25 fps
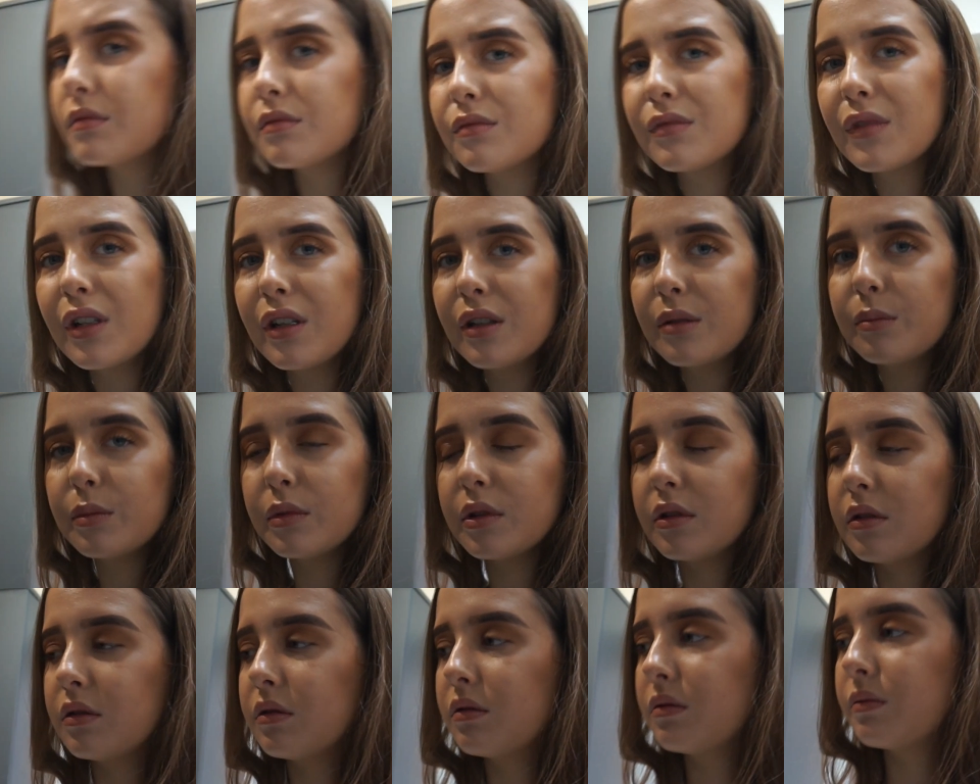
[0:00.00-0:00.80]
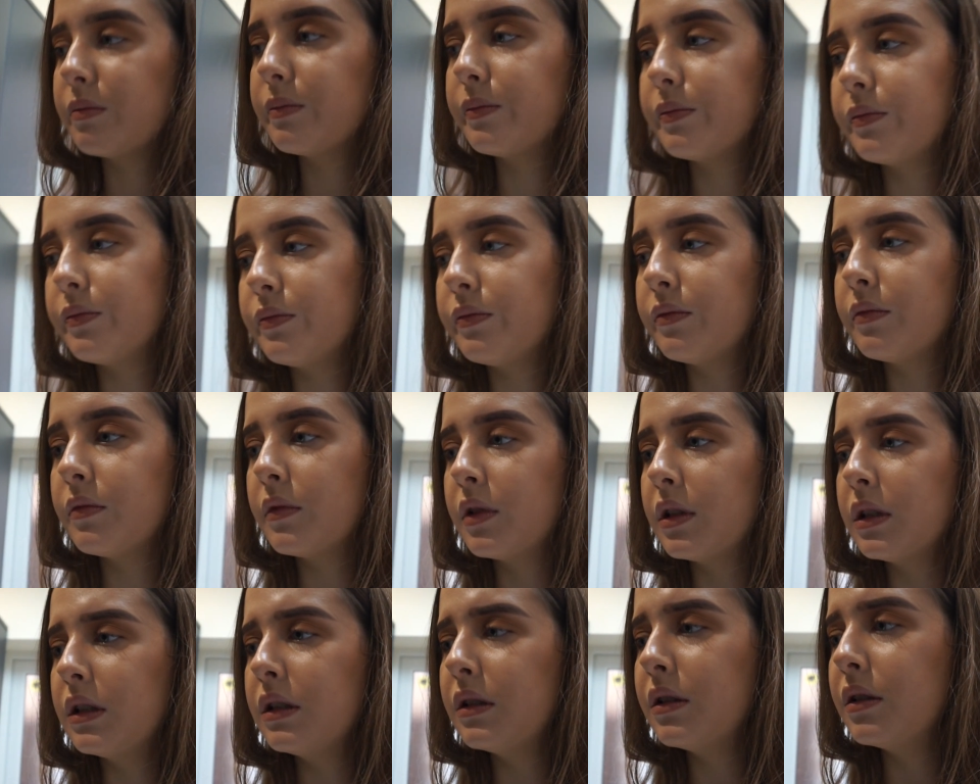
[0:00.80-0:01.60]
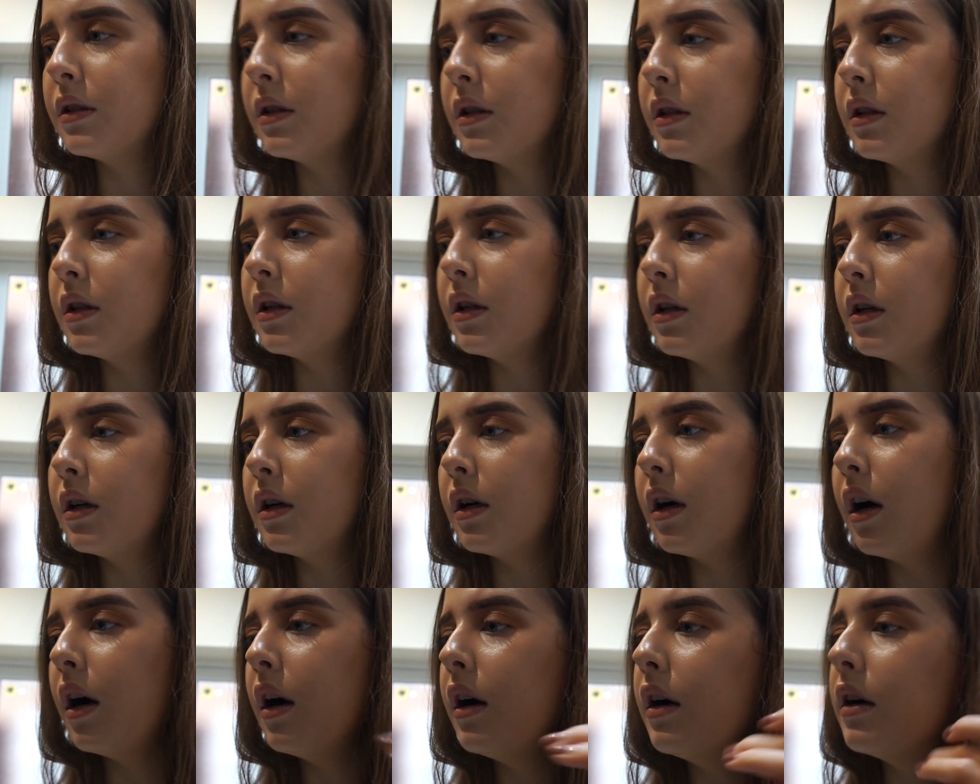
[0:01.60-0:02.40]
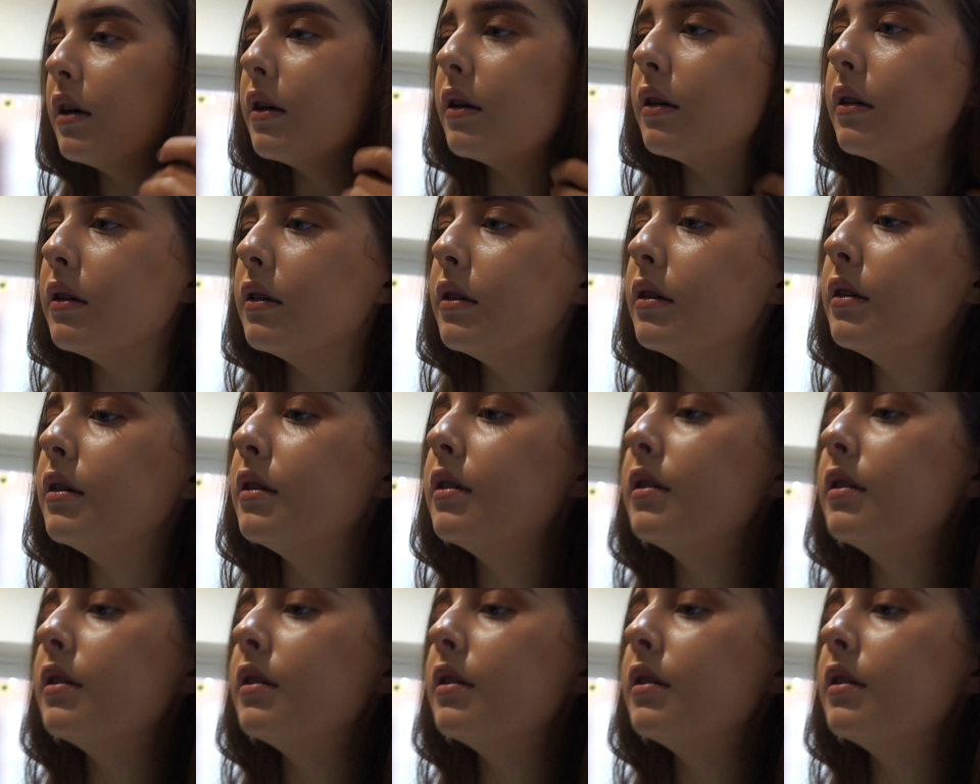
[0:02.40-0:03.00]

a plus. That's what you do.